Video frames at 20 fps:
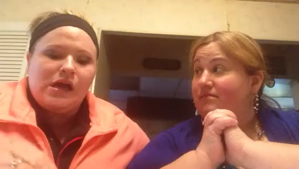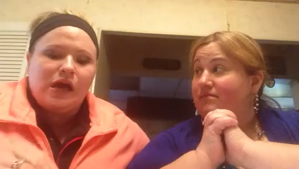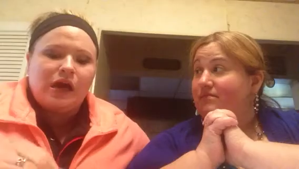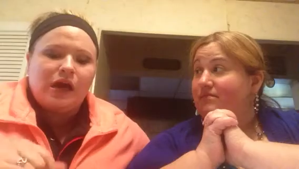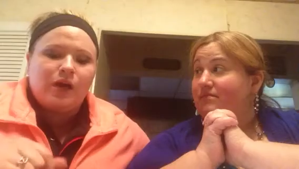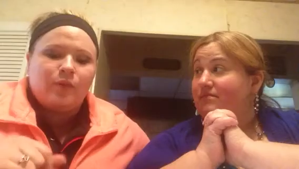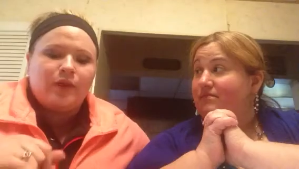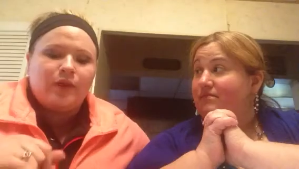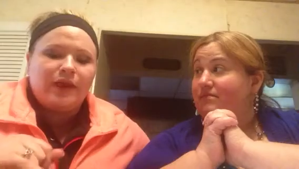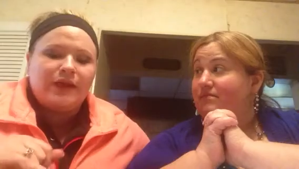
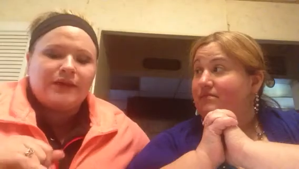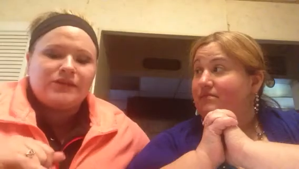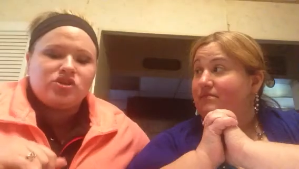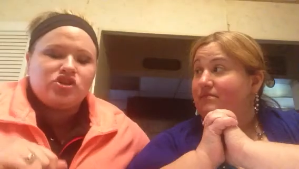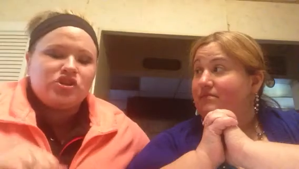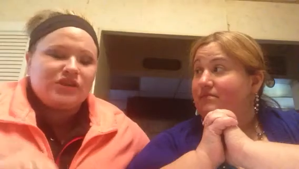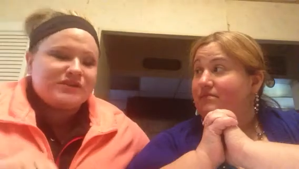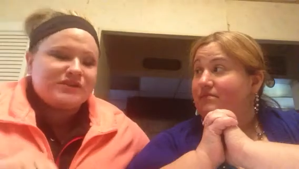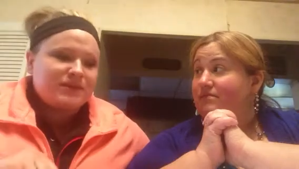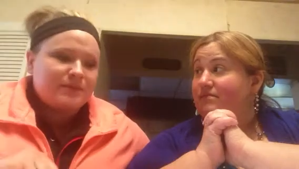Speaker 1: Um, we had
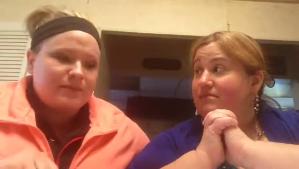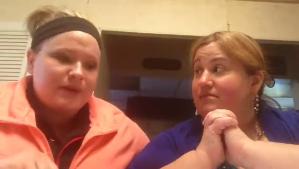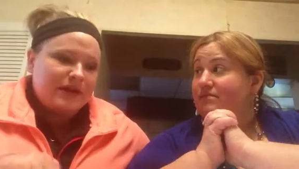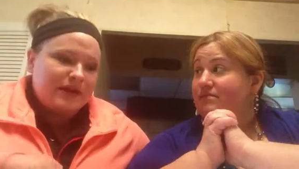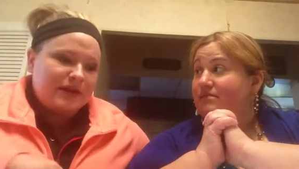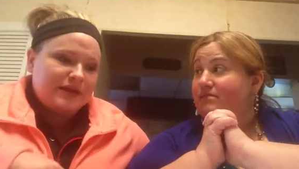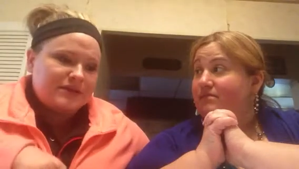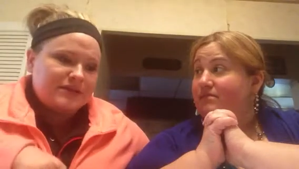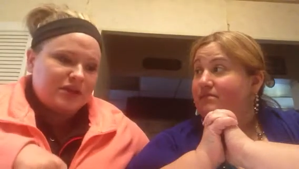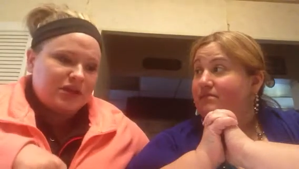Jessica
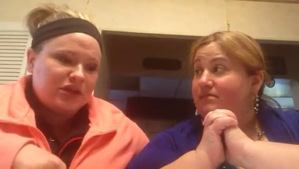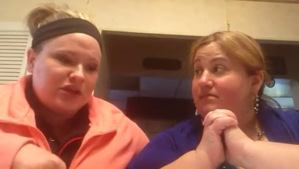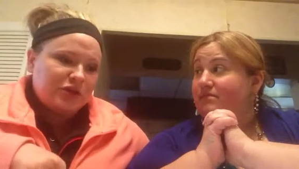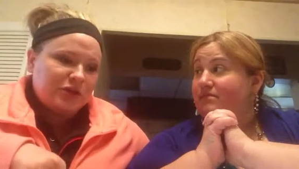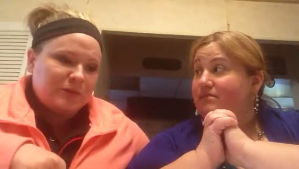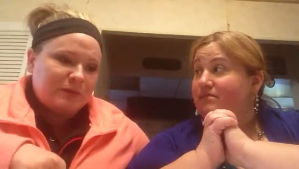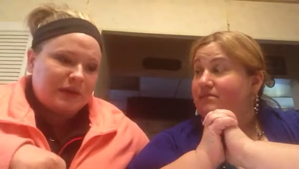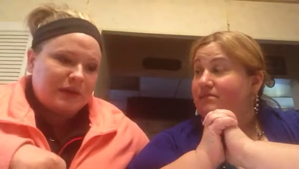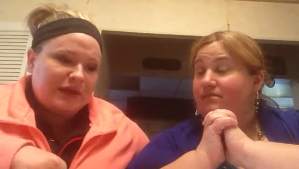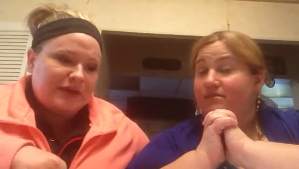Mendez in
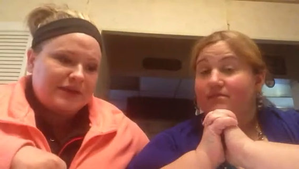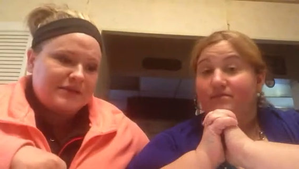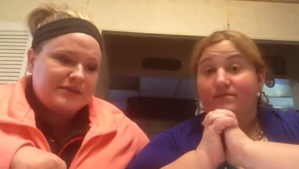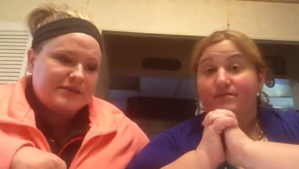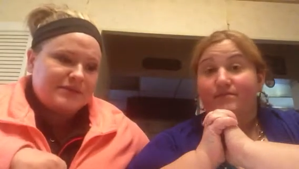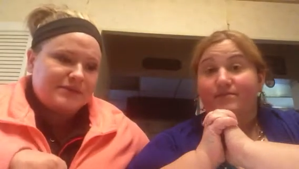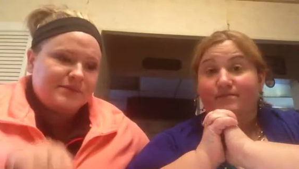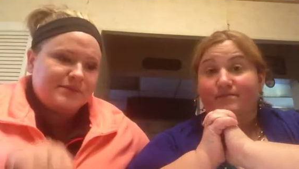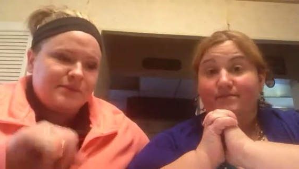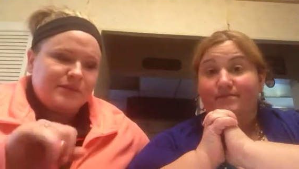third
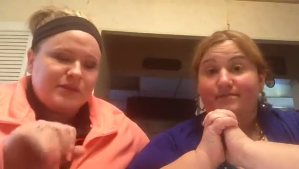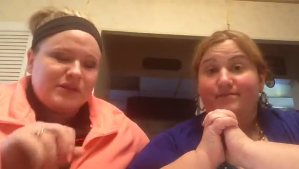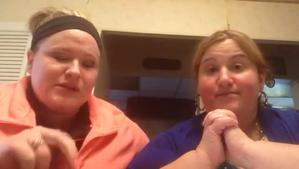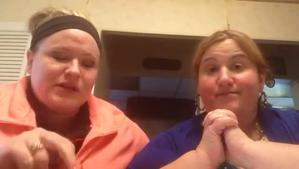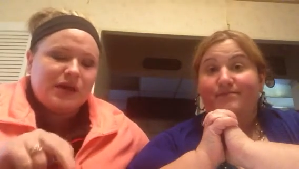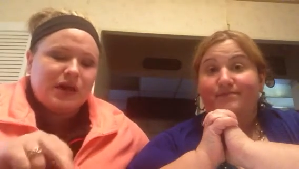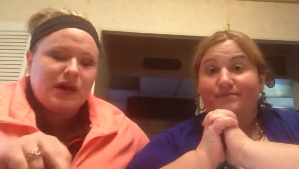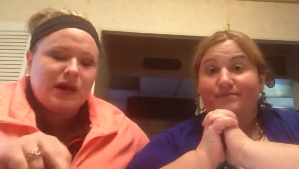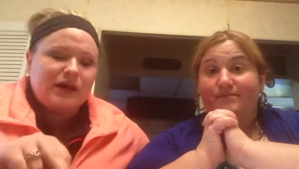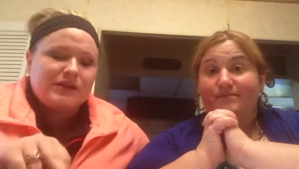place,
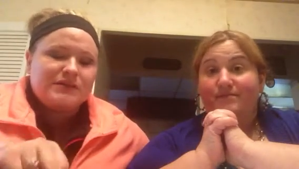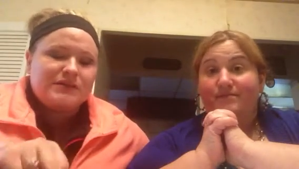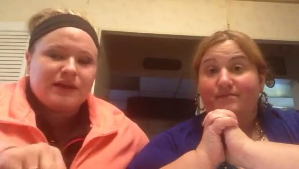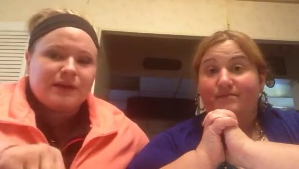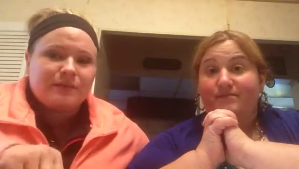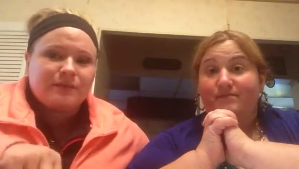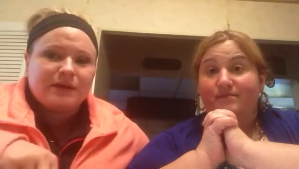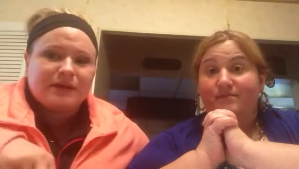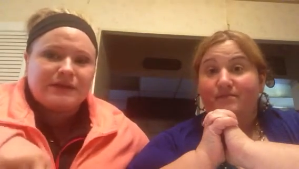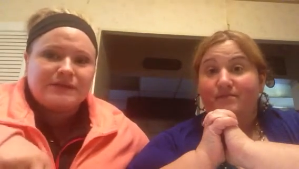uh,
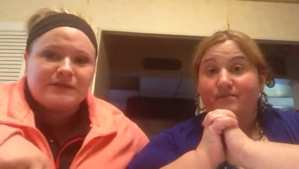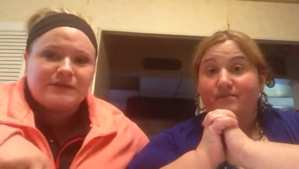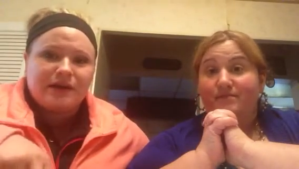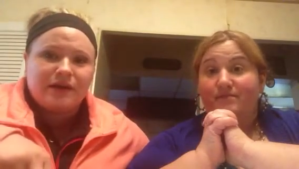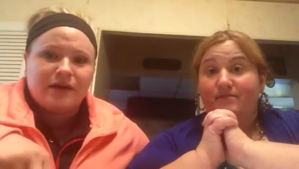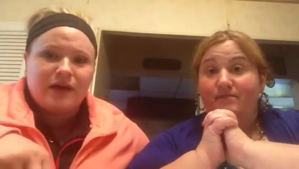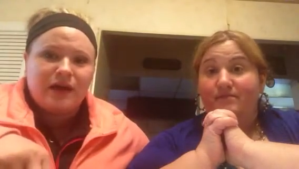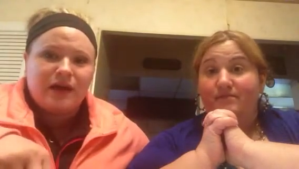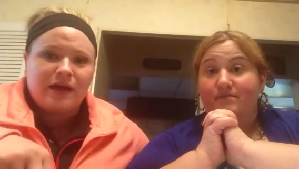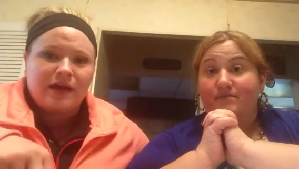second place
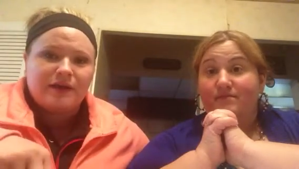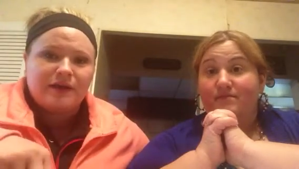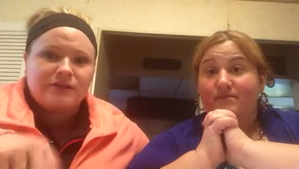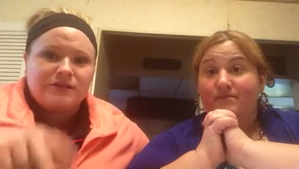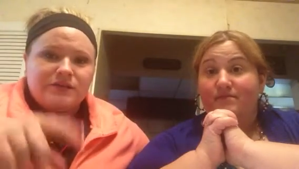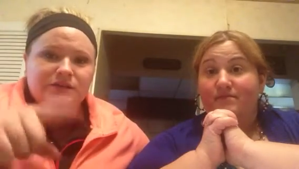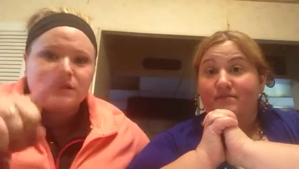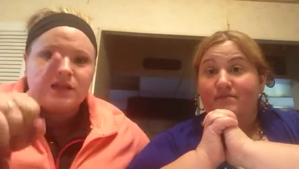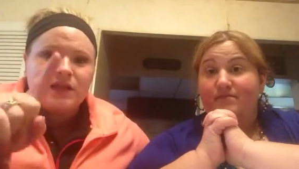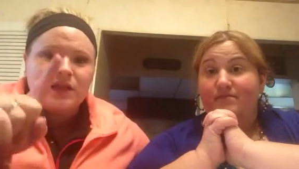Sarah
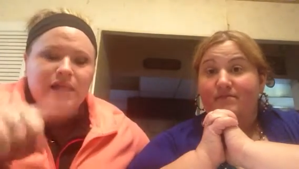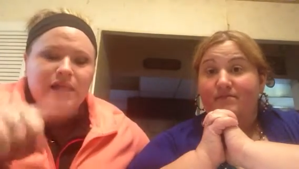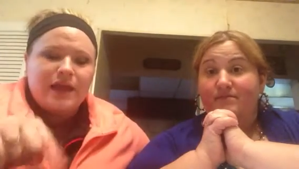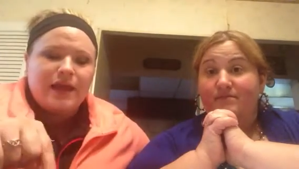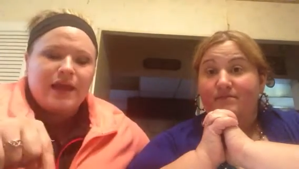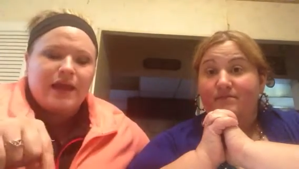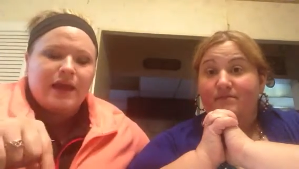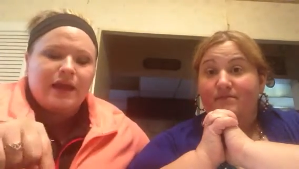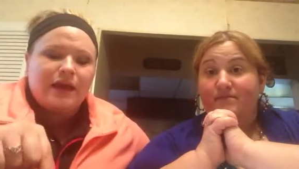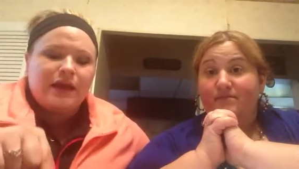Hines,
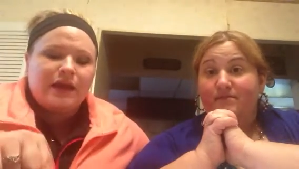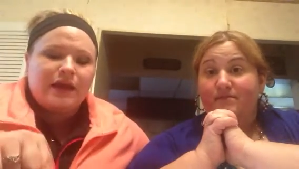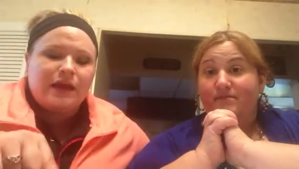and